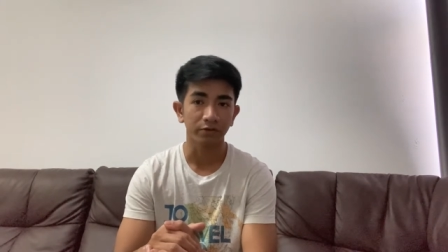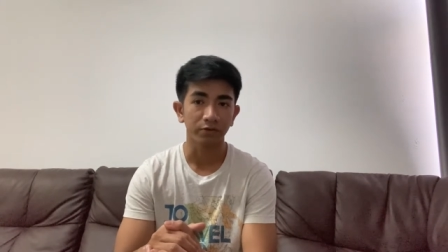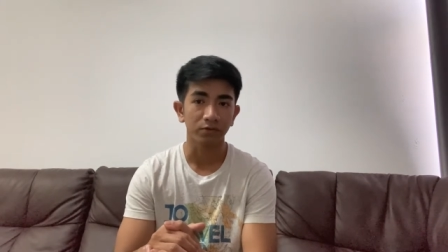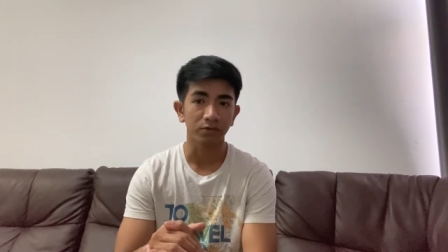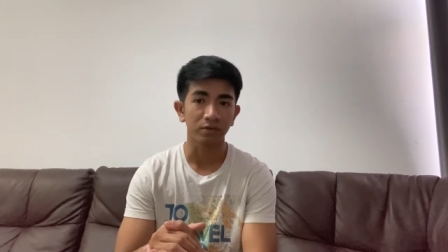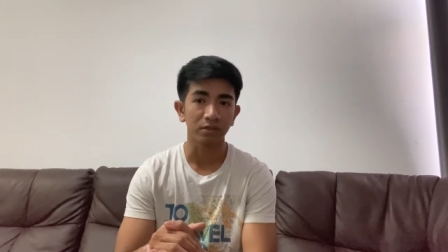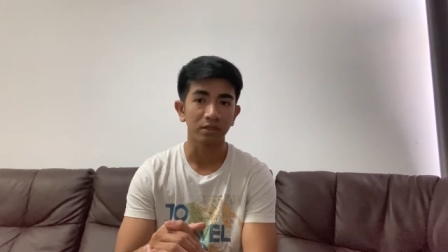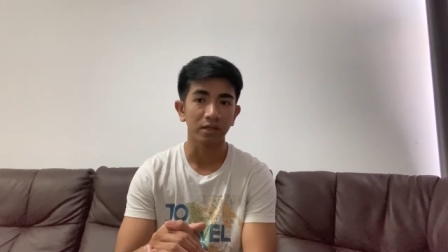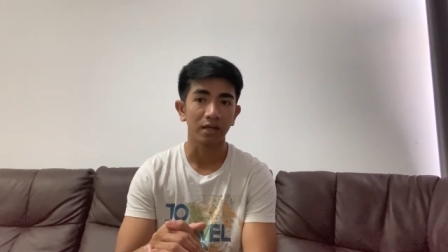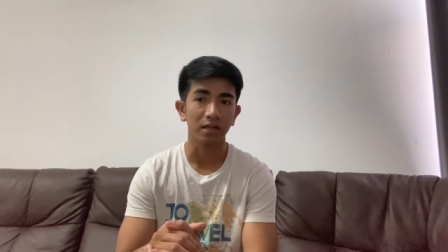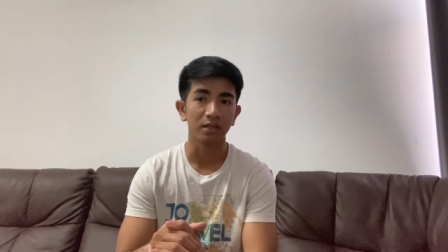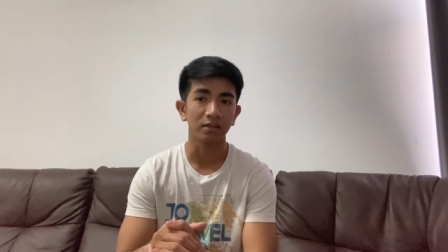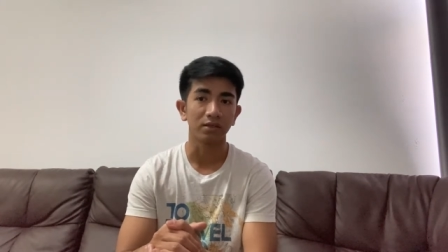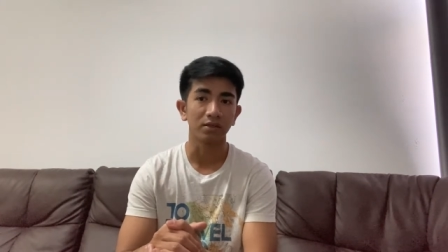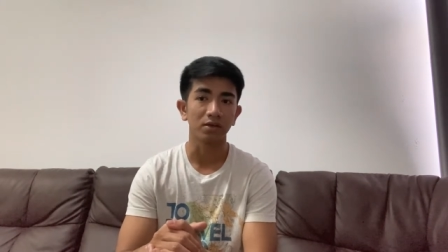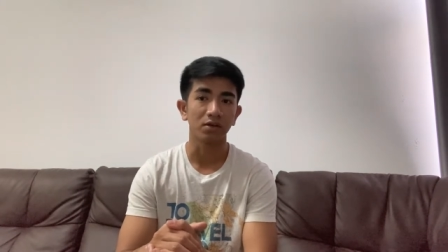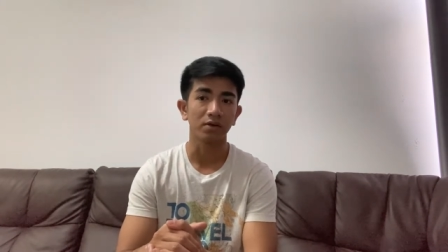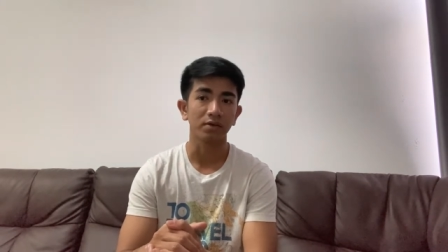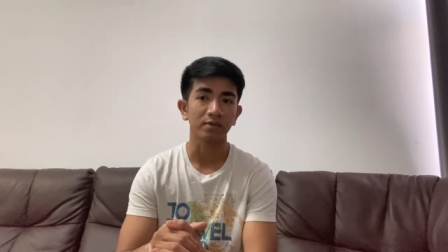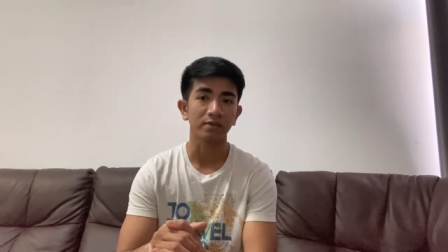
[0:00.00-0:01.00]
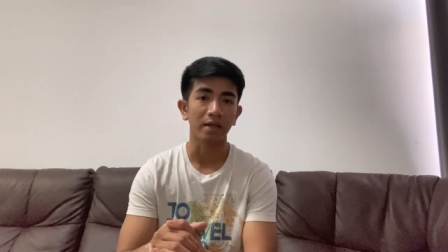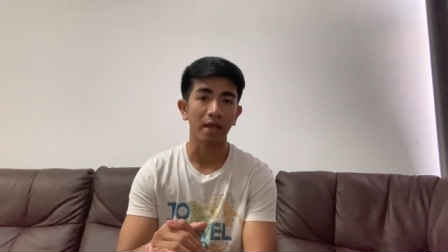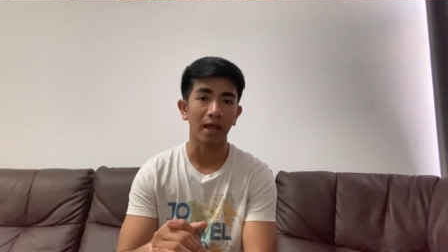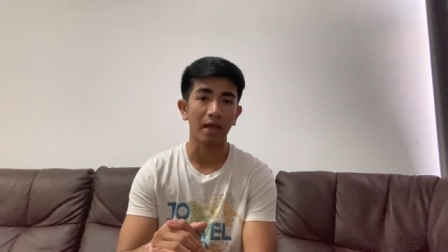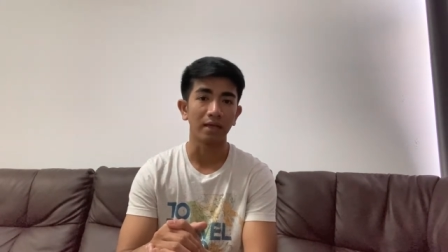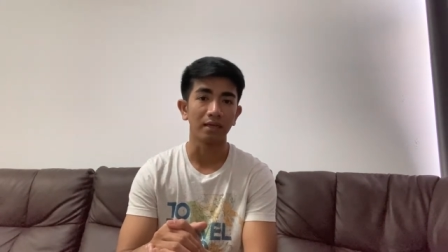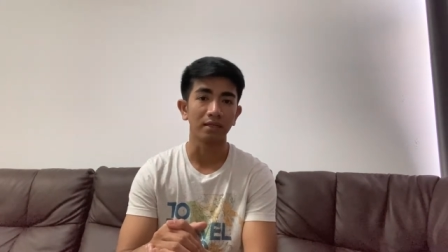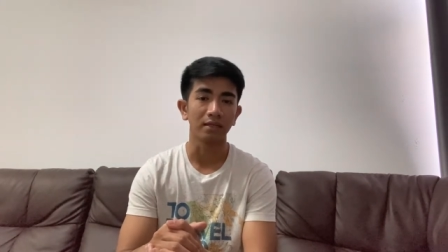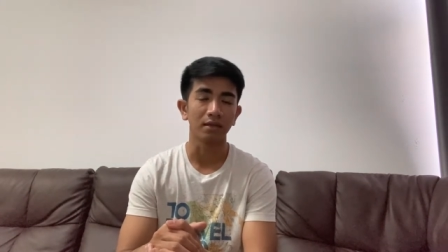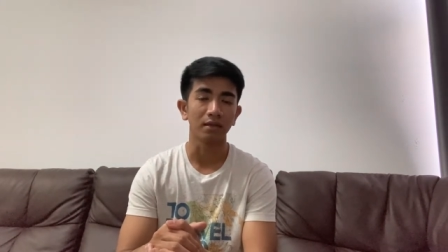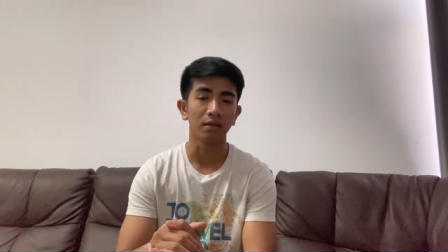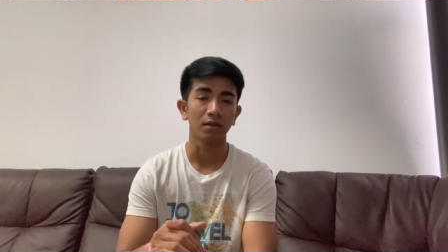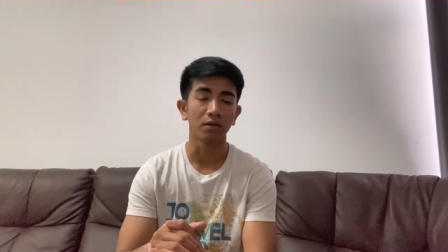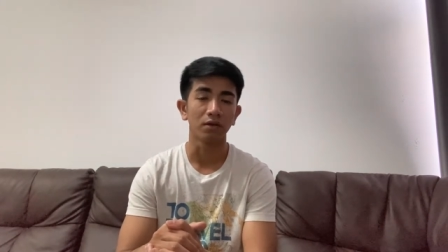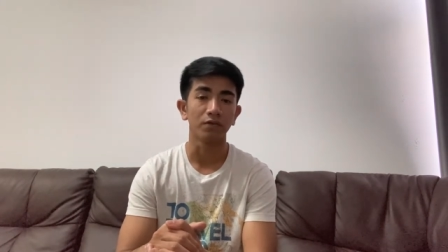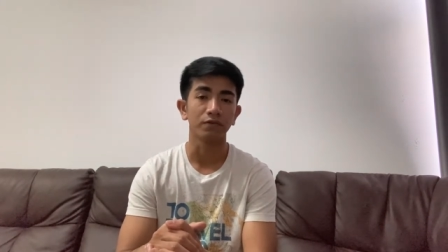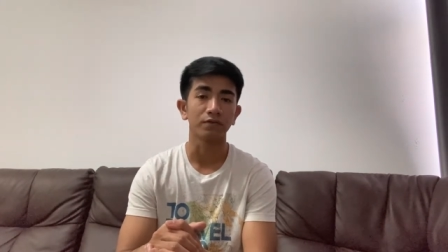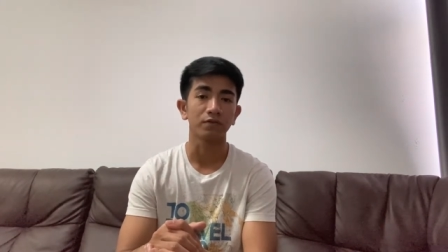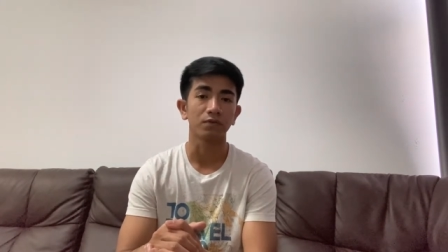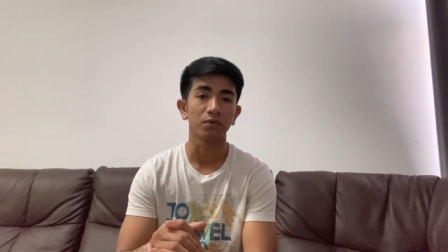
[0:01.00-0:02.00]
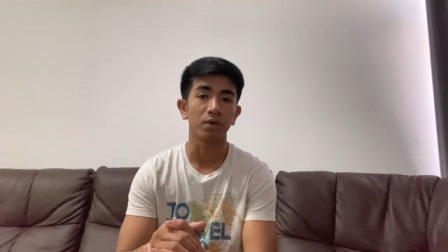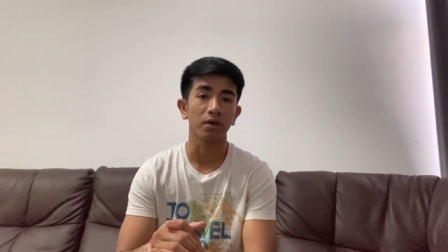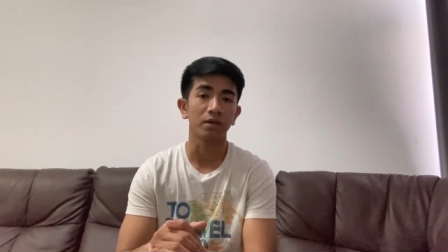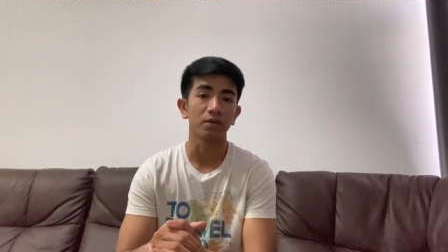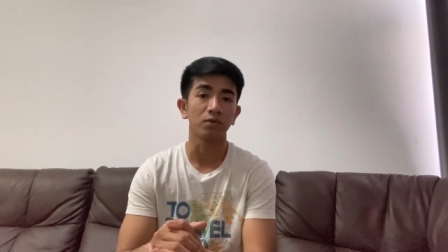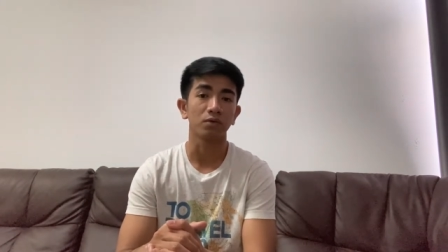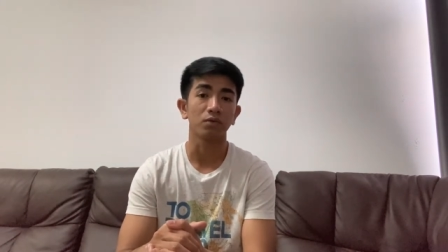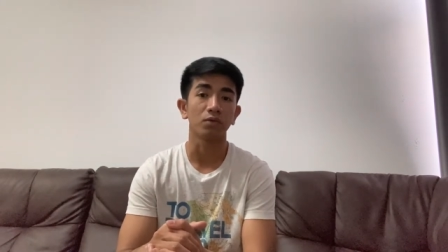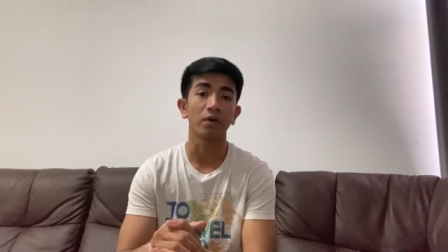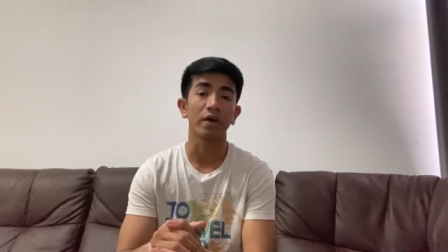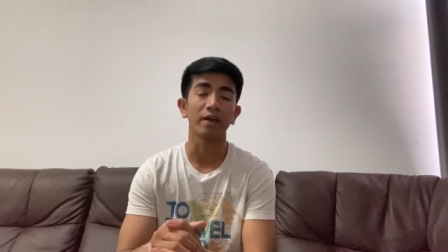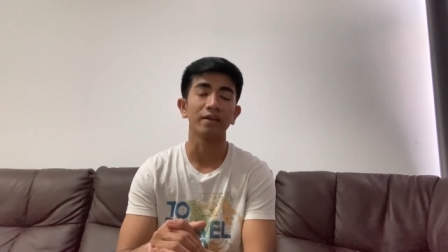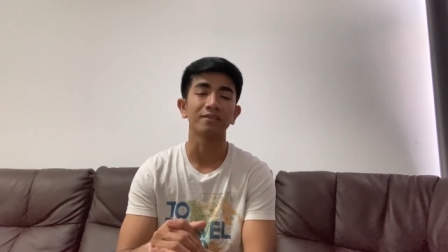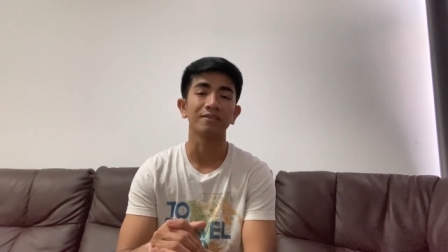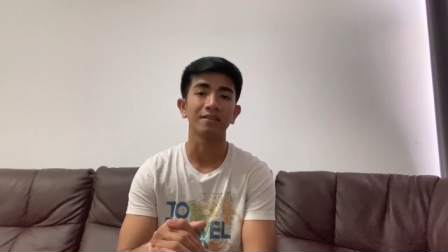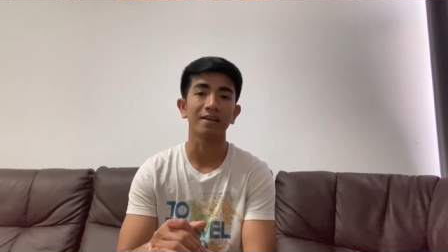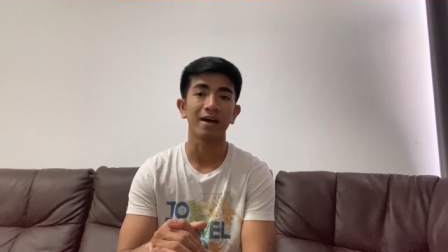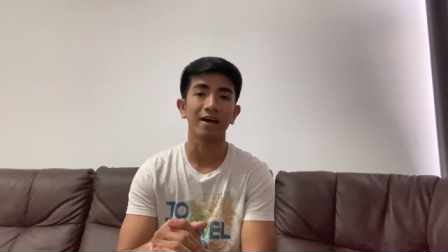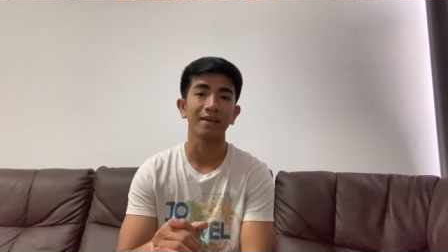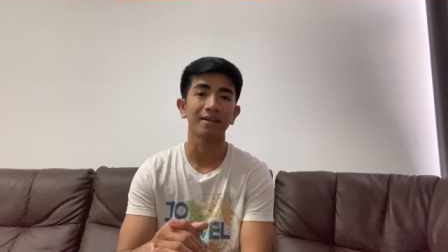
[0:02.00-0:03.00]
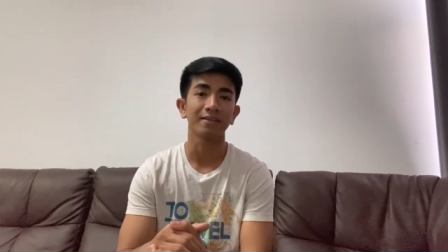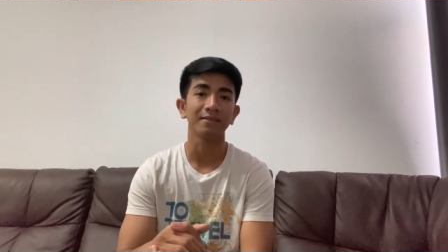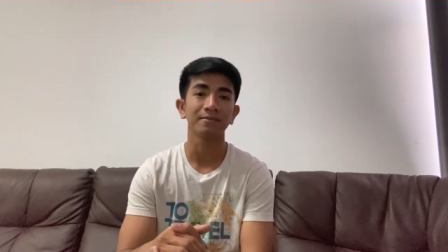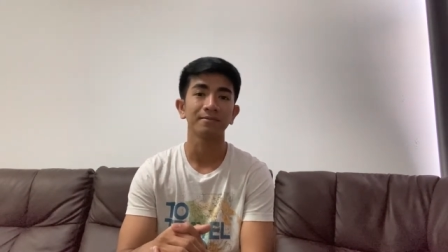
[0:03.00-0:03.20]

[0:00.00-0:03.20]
to the elders and the loved one who has died.